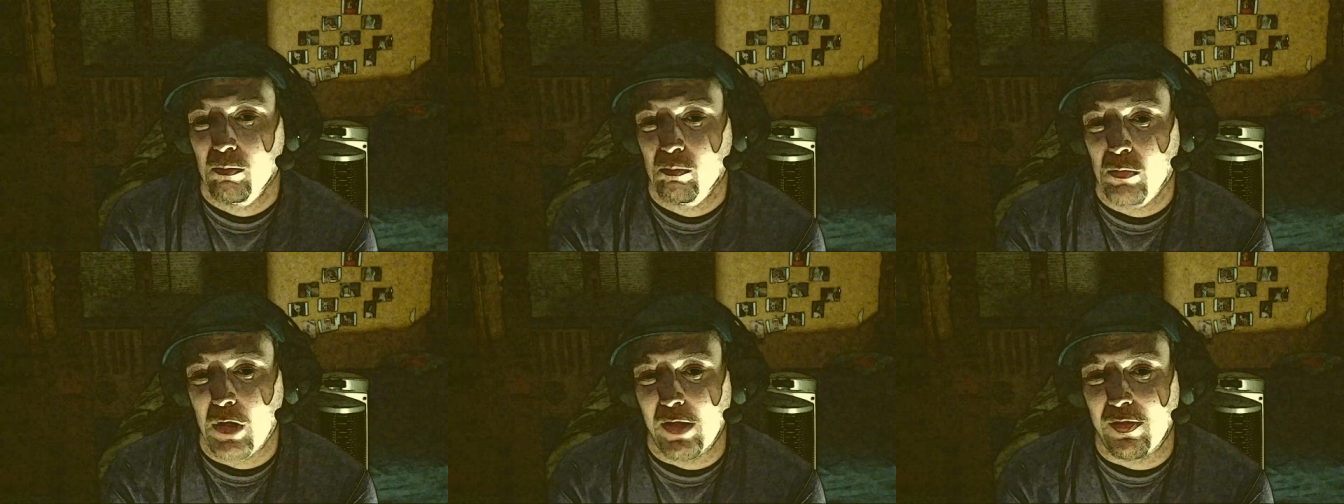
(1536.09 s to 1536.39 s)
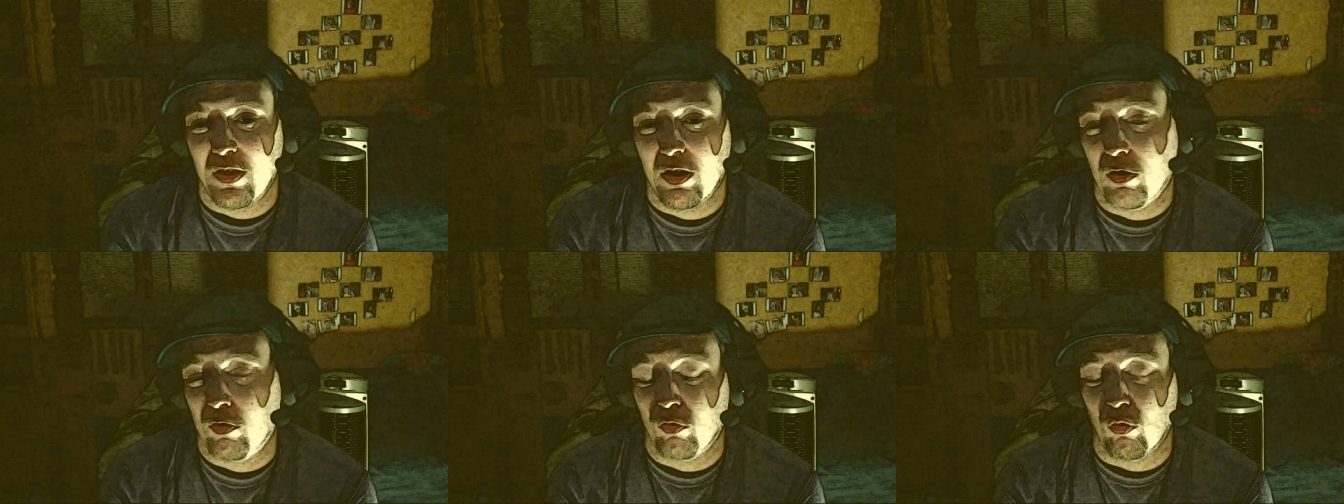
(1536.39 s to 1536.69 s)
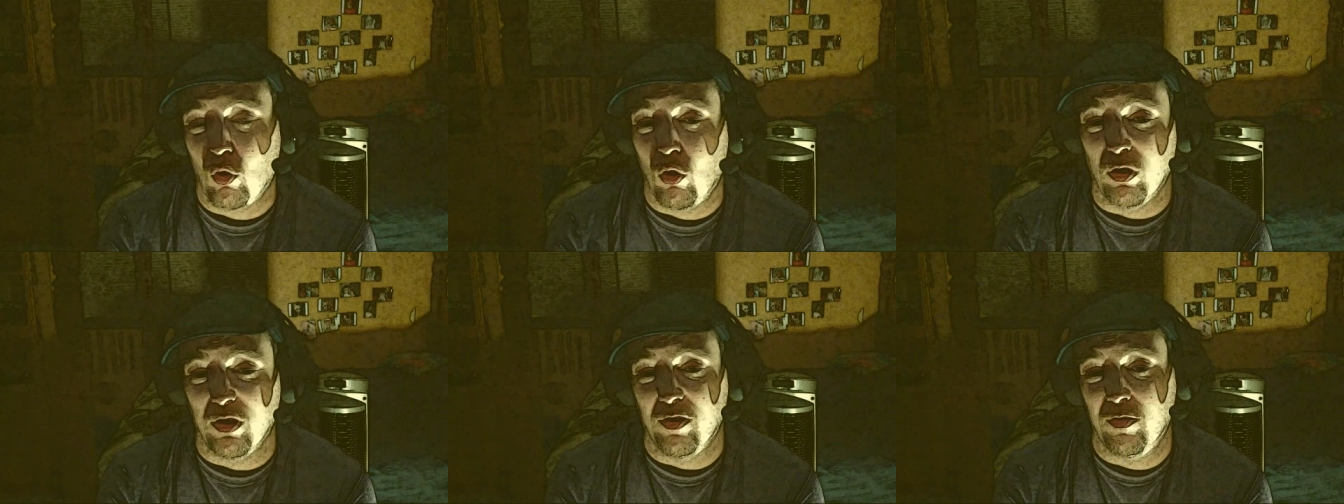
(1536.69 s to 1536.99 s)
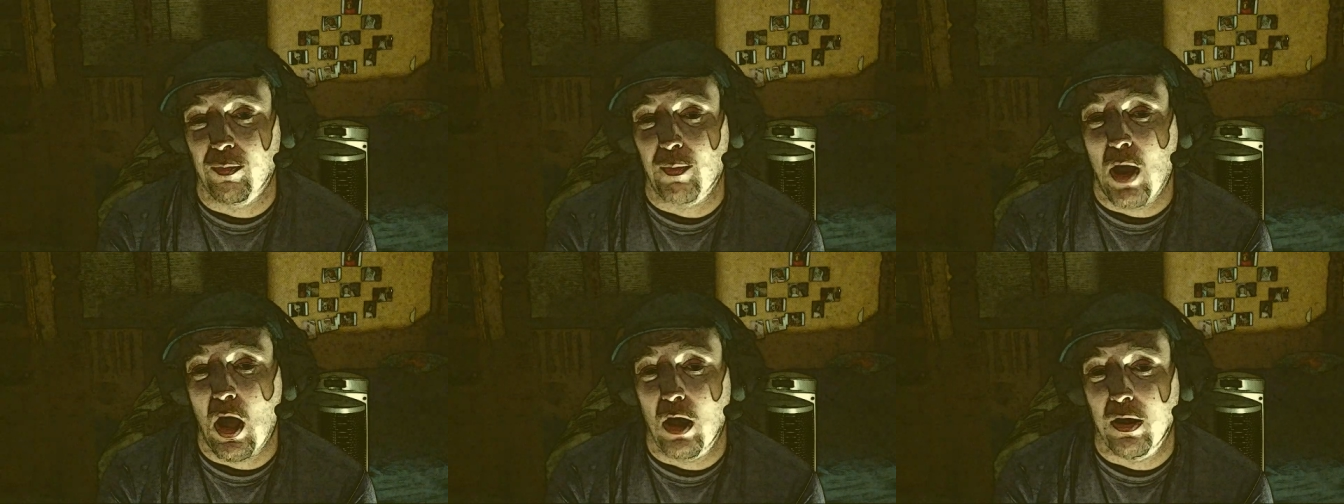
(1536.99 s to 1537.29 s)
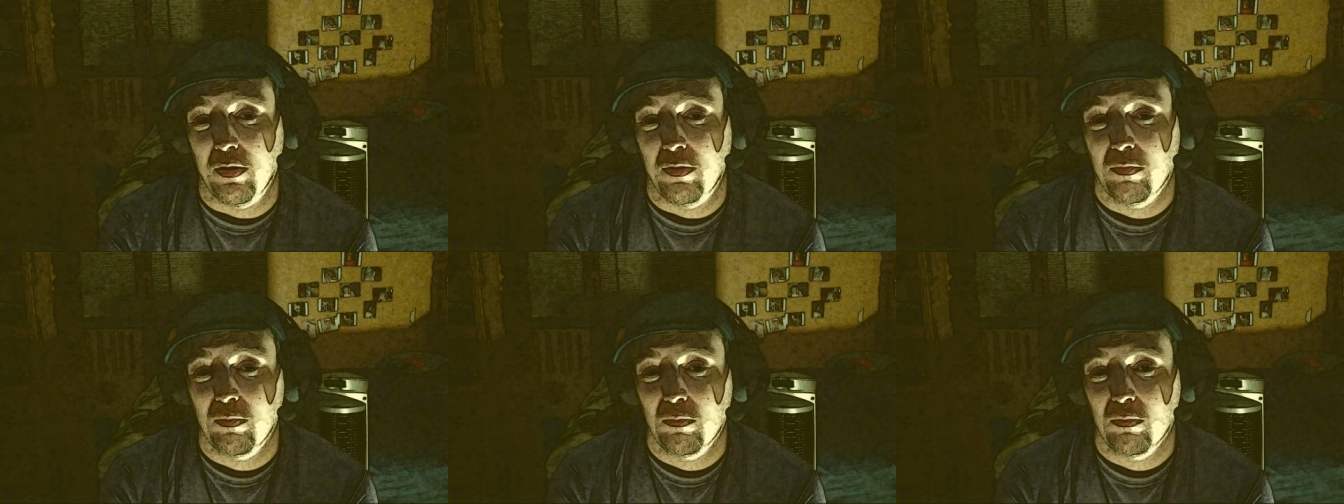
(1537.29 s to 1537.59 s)
I think it's all in his
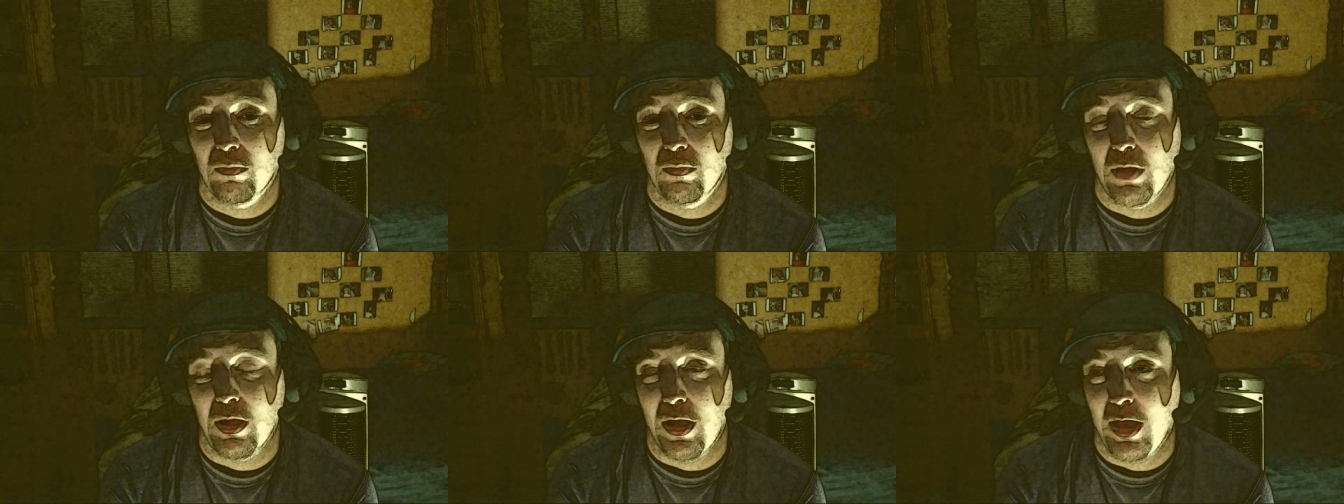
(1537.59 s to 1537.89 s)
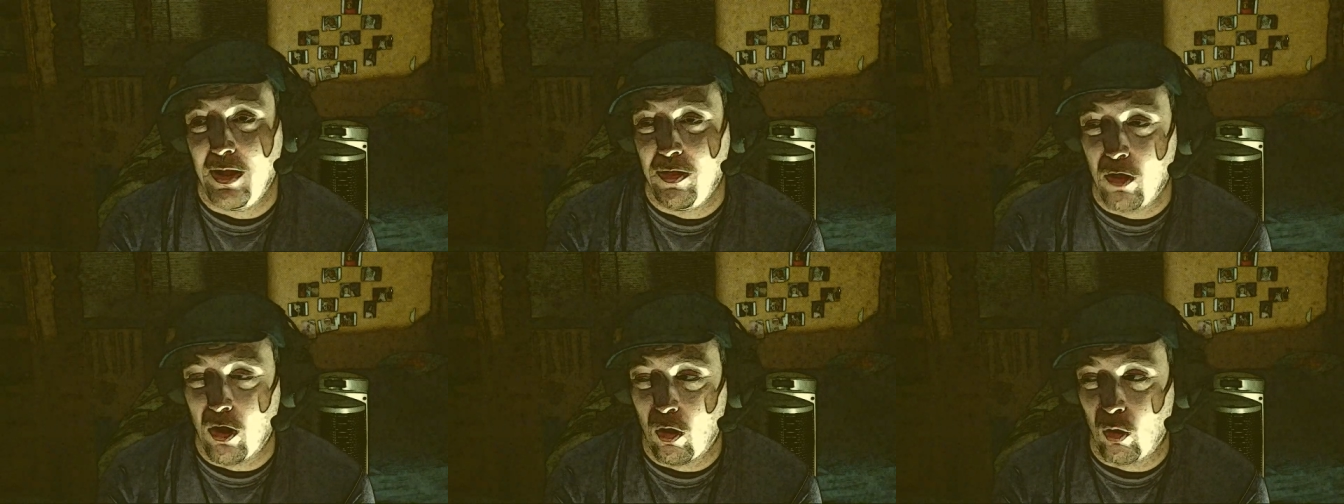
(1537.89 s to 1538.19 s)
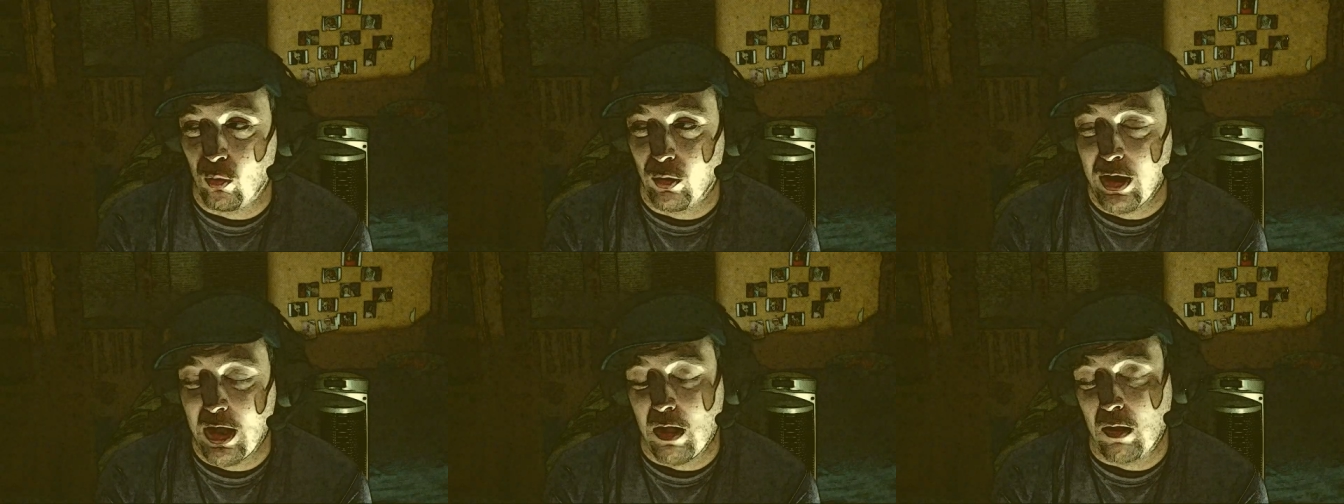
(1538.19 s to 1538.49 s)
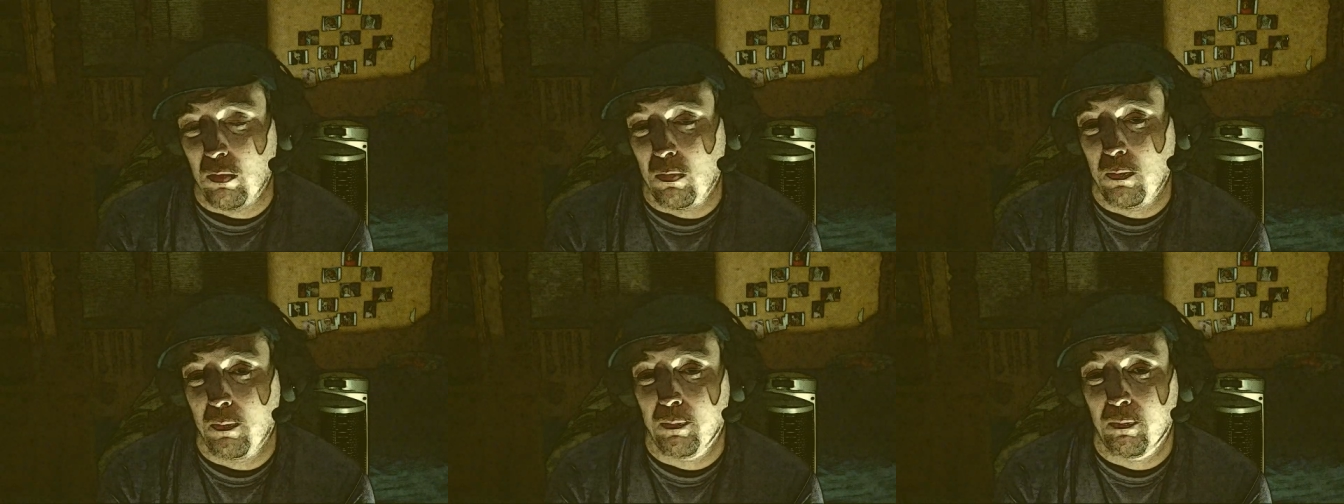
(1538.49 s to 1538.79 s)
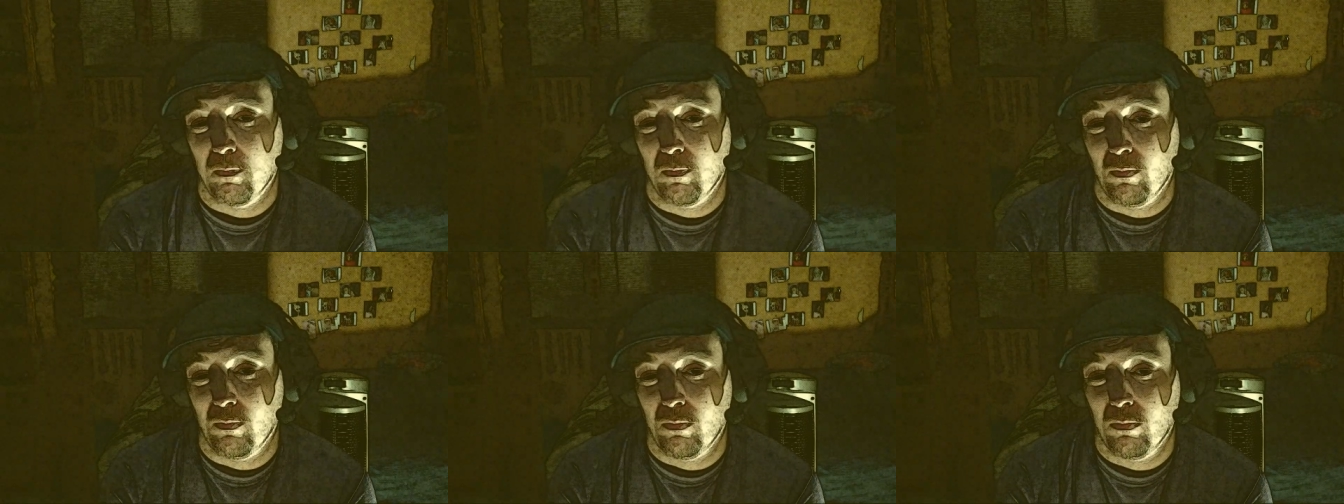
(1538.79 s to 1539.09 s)
mind and the hotel.
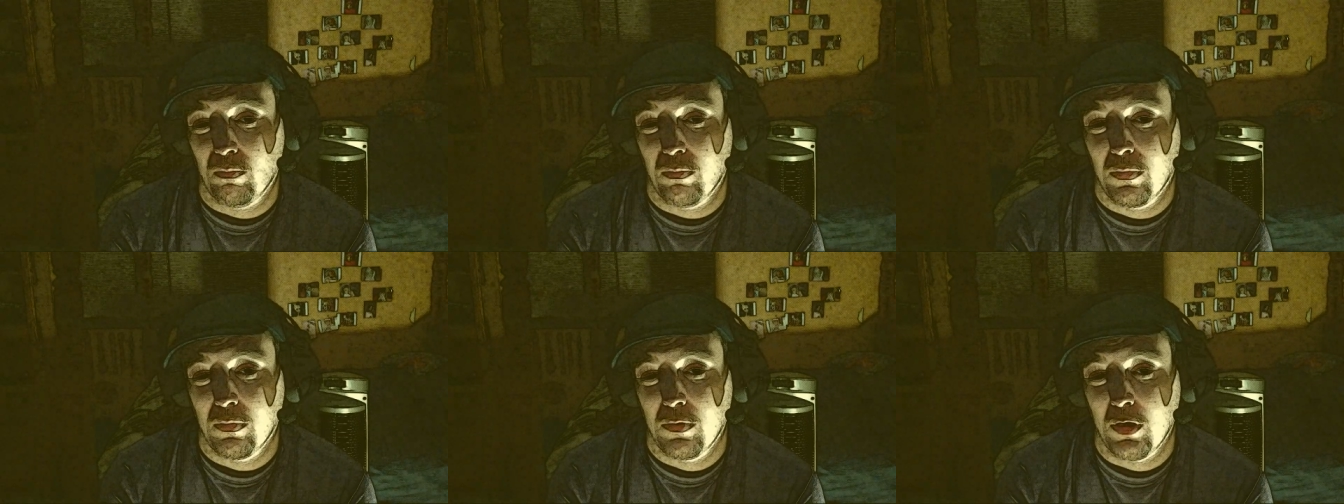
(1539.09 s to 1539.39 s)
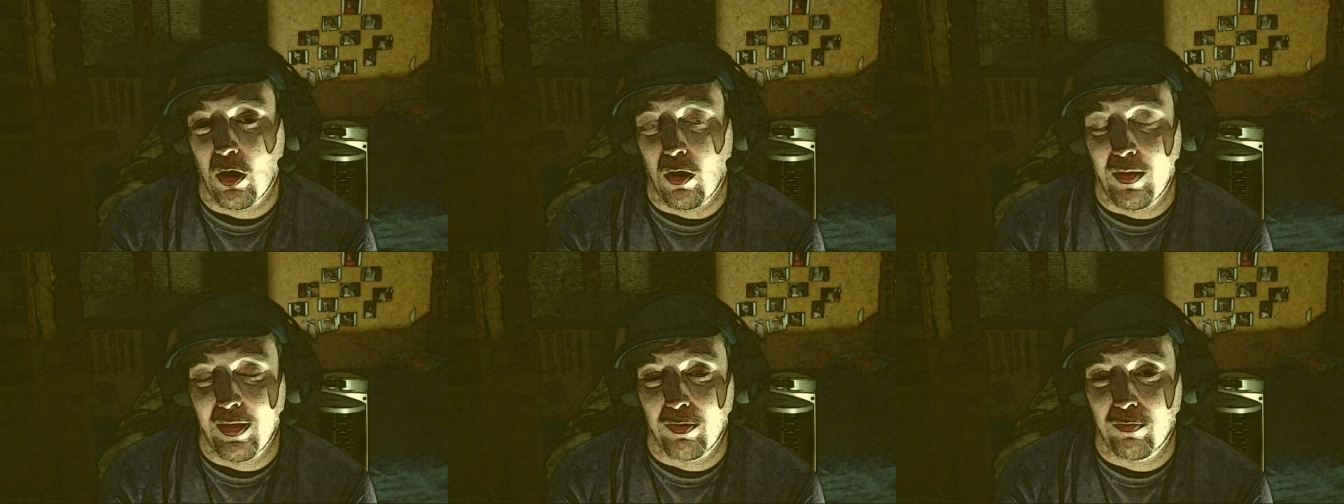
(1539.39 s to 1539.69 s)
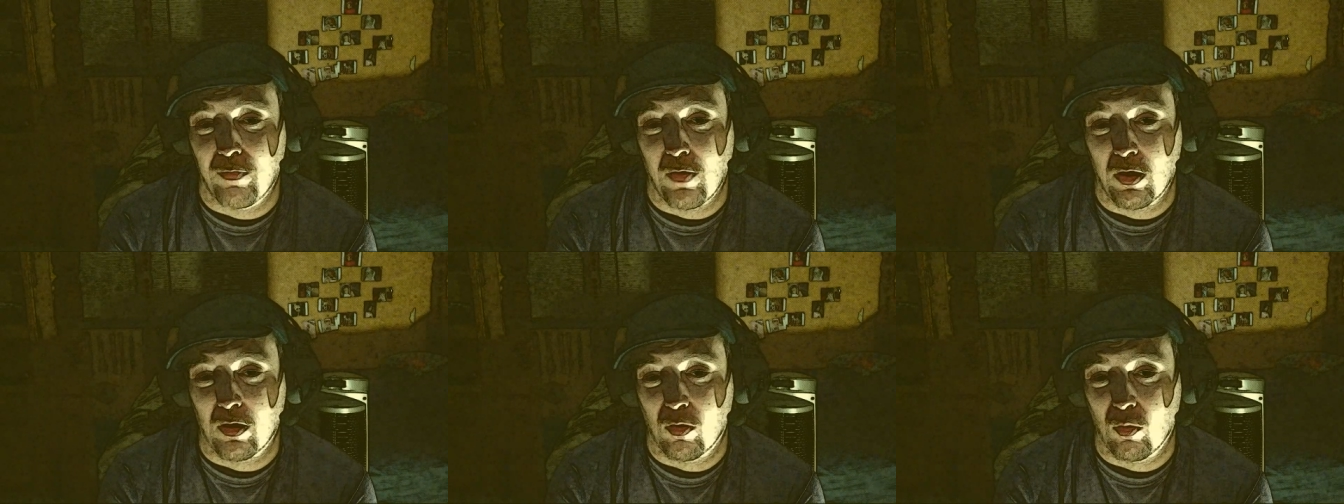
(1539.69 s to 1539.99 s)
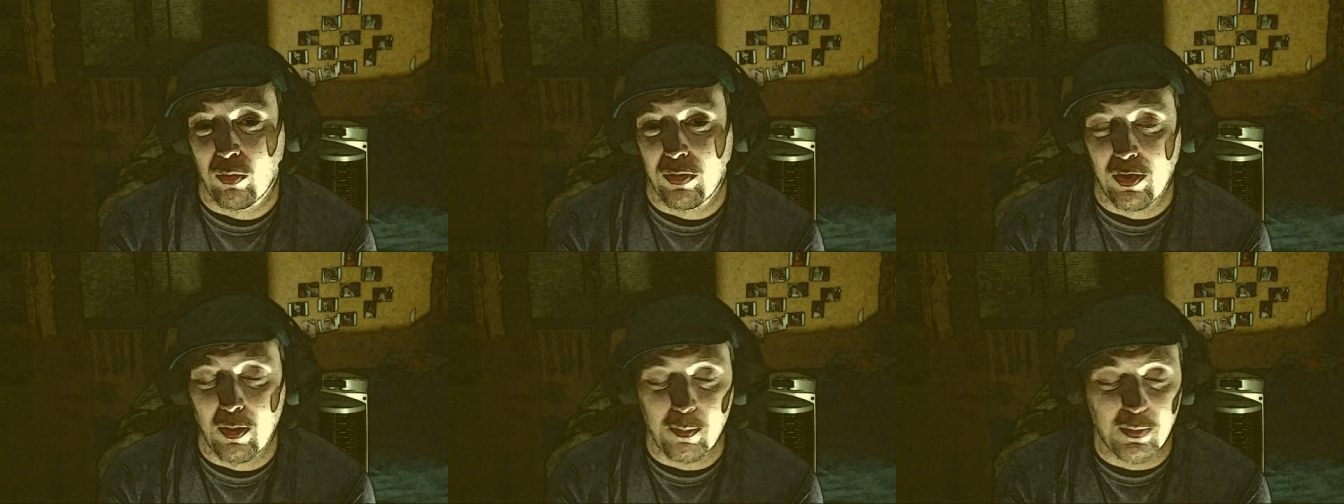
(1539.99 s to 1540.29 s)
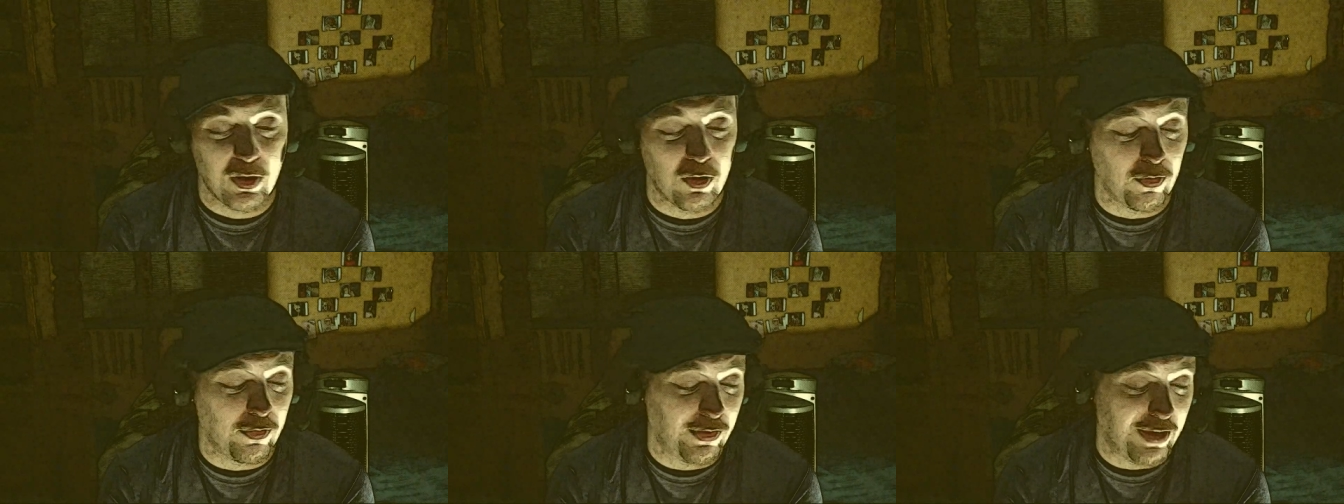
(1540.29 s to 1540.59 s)
You know, that's fucking with him,
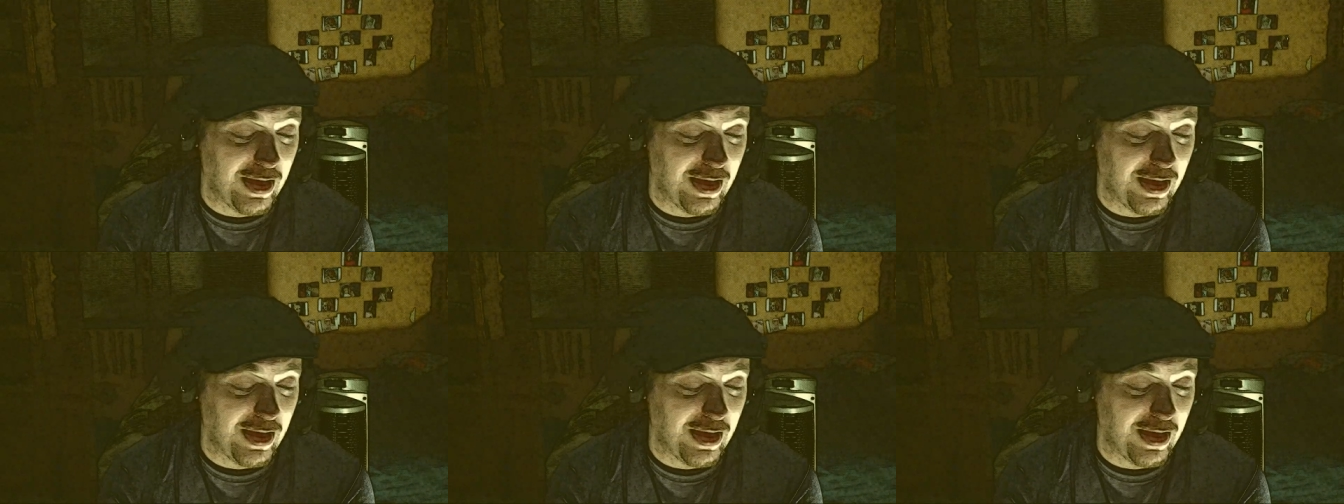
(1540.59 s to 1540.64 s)
because